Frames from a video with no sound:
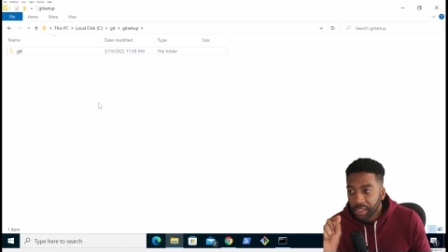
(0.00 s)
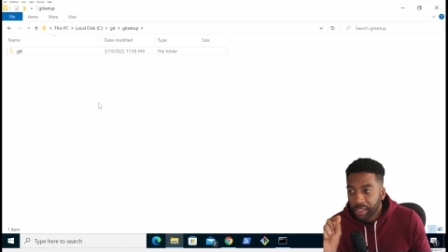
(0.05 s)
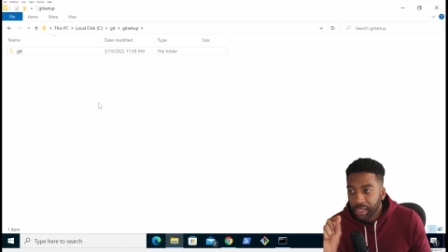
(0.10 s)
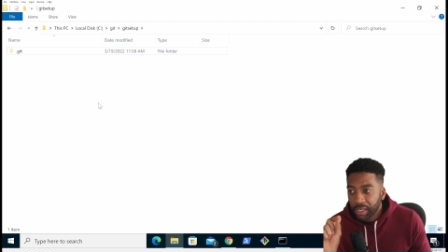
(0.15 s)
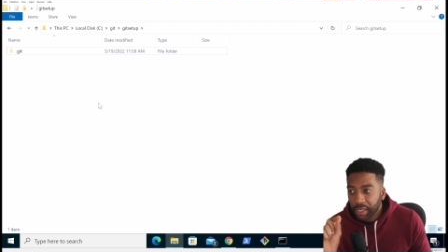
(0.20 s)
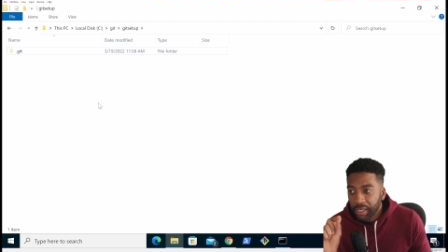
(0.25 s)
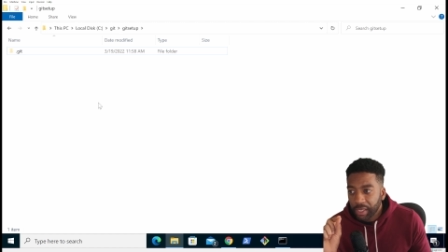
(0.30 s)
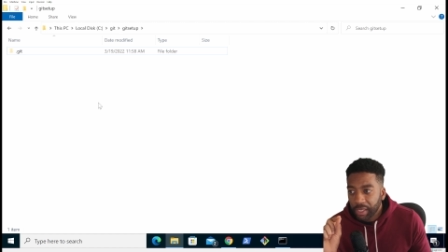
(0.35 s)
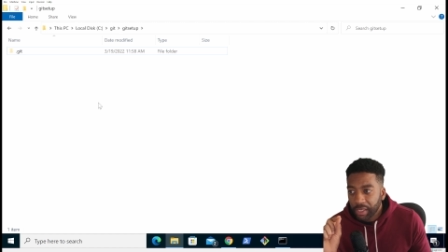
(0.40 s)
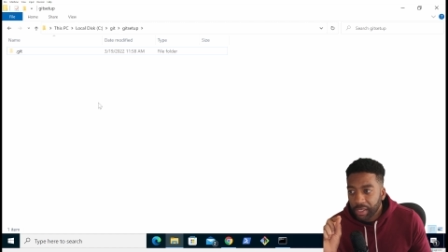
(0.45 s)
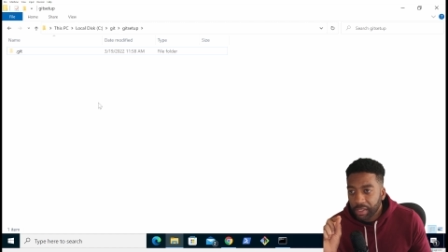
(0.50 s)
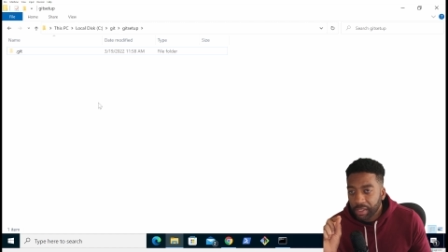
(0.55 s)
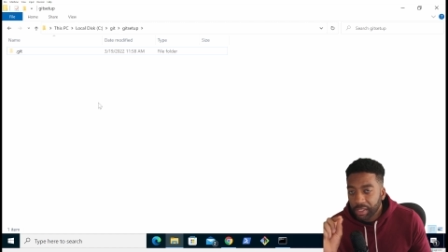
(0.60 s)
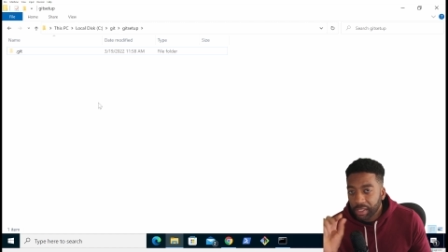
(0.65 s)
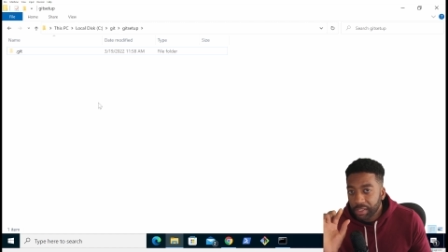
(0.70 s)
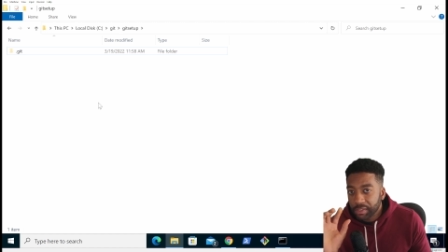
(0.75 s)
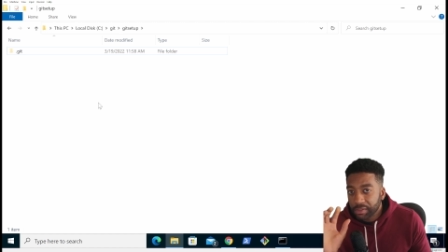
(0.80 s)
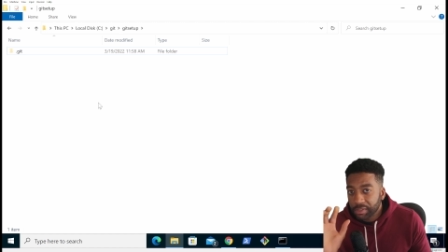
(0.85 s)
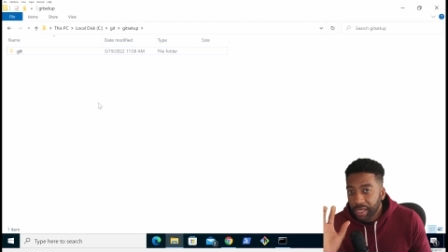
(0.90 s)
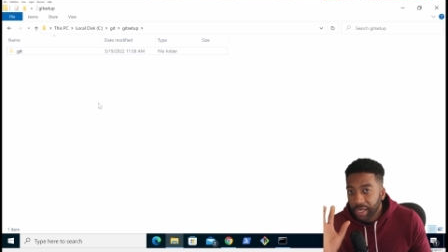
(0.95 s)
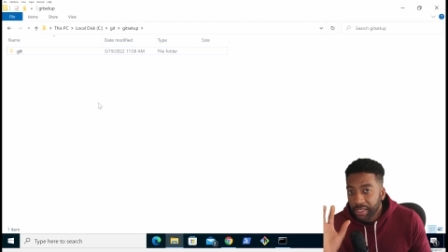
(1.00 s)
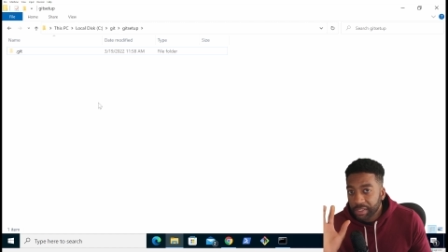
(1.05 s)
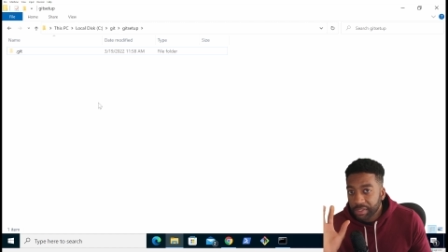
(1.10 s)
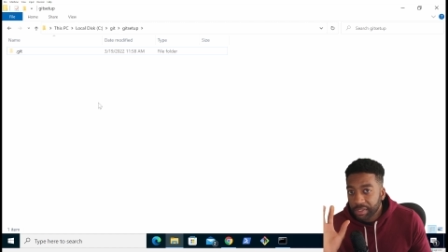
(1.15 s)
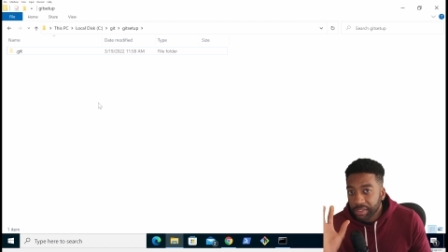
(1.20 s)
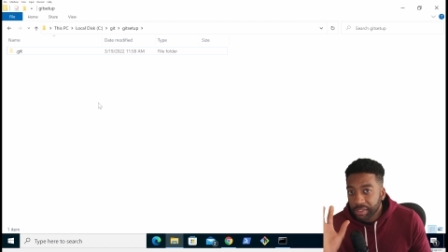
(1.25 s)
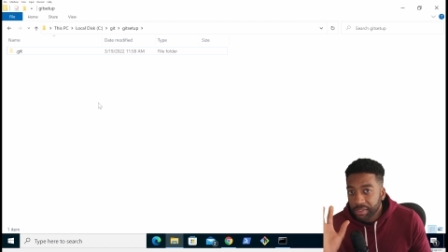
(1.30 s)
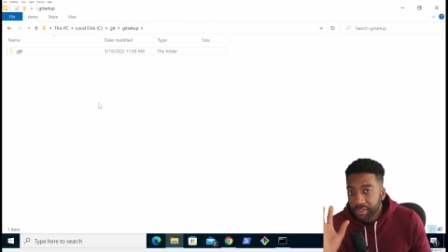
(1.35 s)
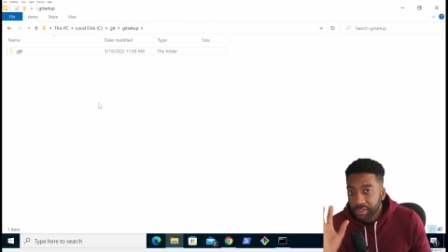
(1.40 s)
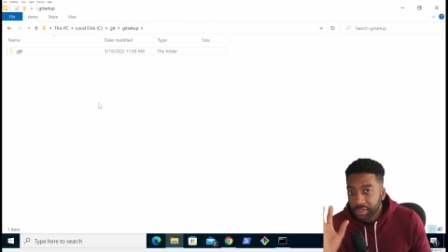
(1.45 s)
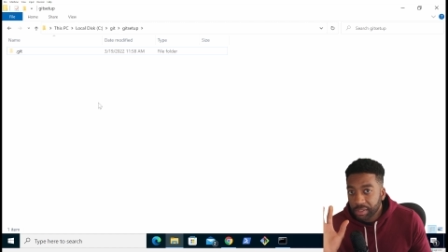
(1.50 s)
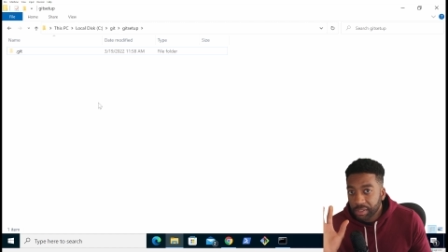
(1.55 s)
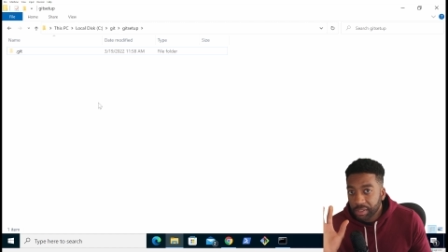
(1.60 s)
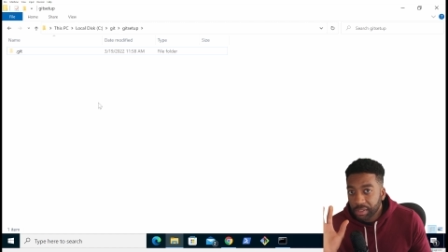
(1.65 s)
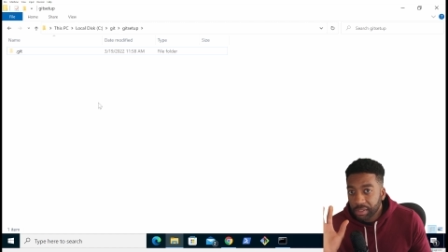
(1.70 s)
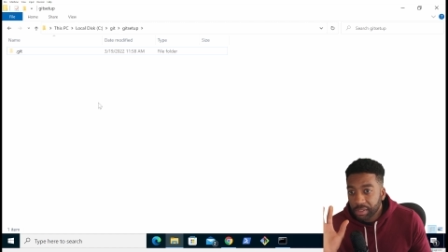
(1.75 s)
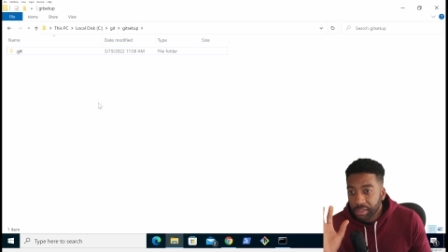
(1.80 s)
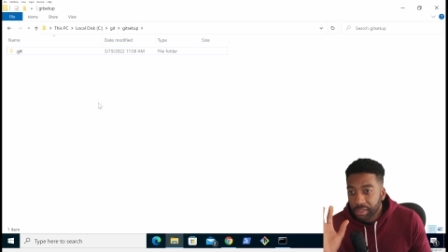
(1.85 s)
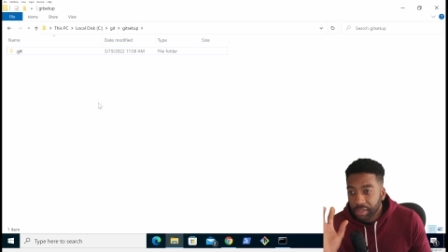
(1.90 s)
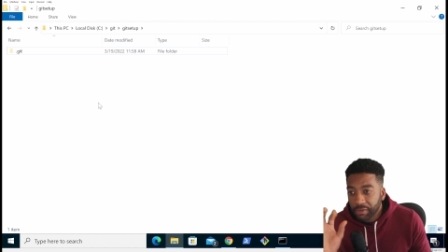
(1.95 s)
and it tracks your history
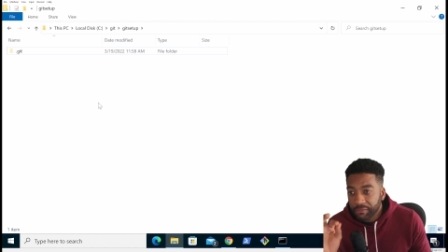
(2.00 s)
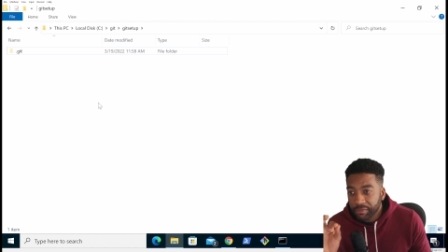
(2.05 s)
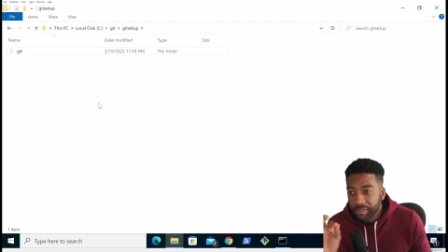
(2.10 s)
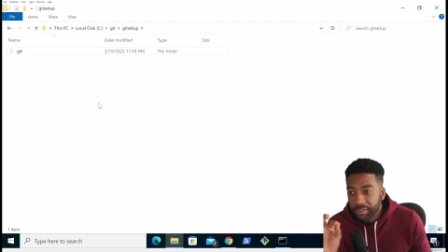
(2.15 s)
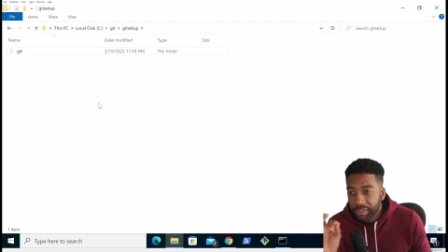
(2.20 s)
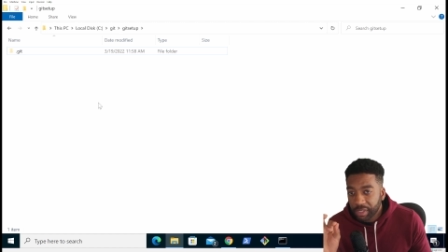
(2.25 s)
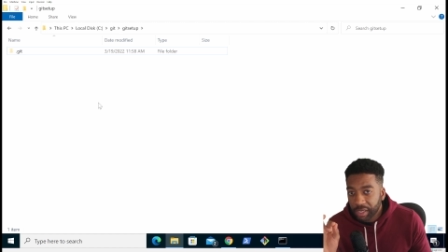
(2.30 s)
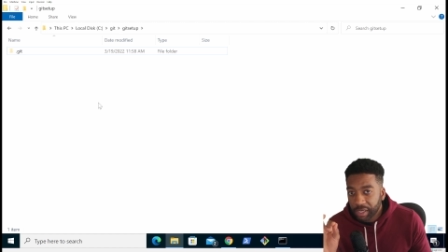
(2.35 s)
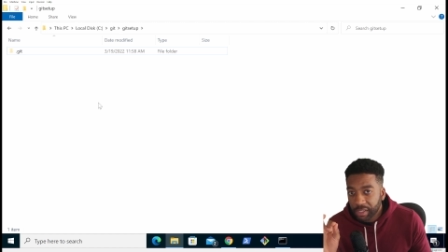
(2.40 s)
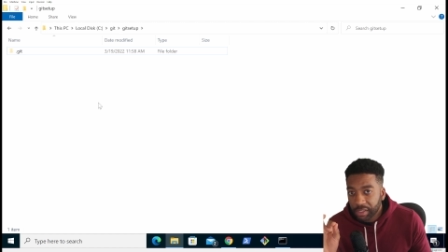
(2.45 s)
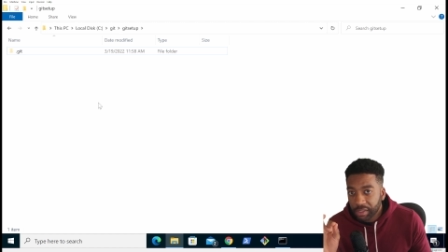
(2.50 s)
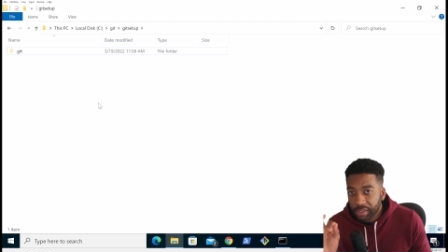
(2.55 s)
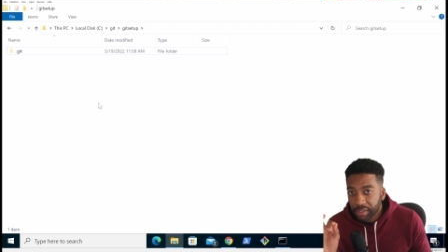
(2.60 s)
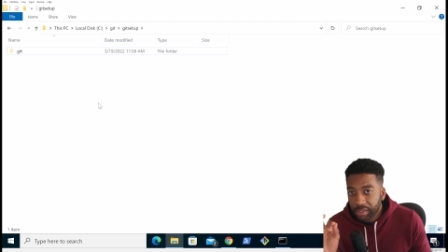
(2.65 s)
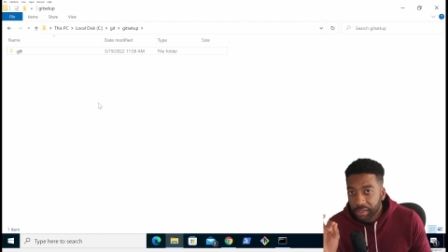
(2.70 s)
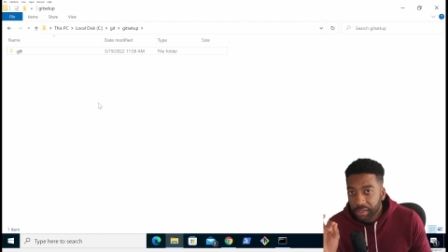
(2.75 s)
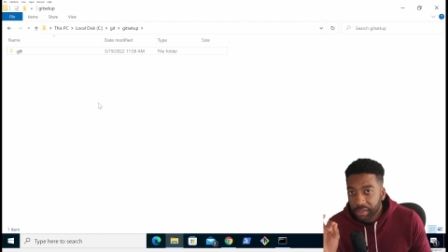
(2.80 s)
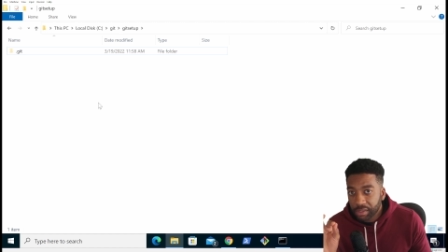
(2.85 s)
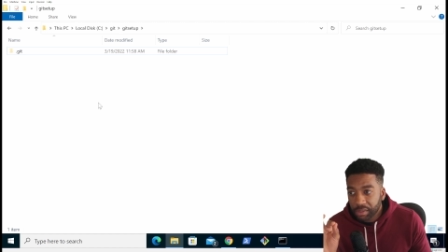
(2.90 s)
of this directory